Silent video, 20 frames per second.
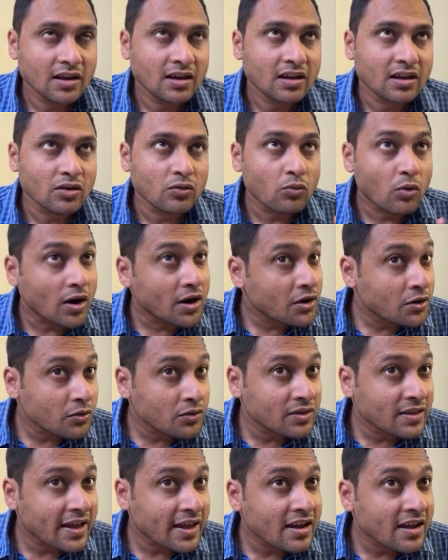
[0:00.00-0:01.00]
You want to
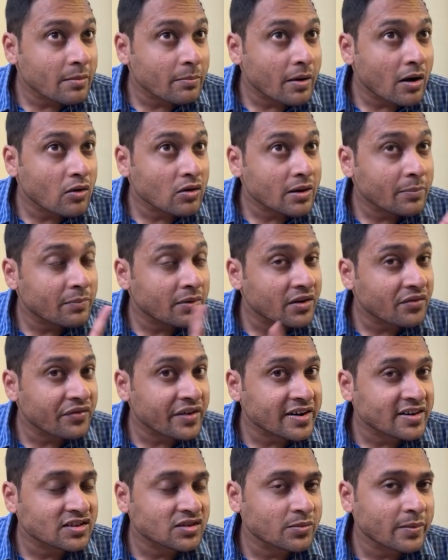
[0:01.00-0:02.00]
think about a
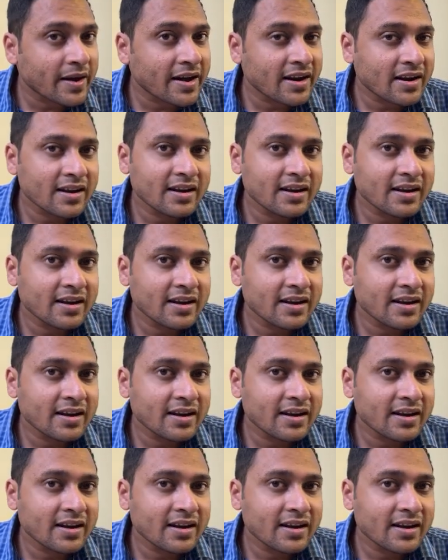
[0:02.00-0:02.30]
perfect square,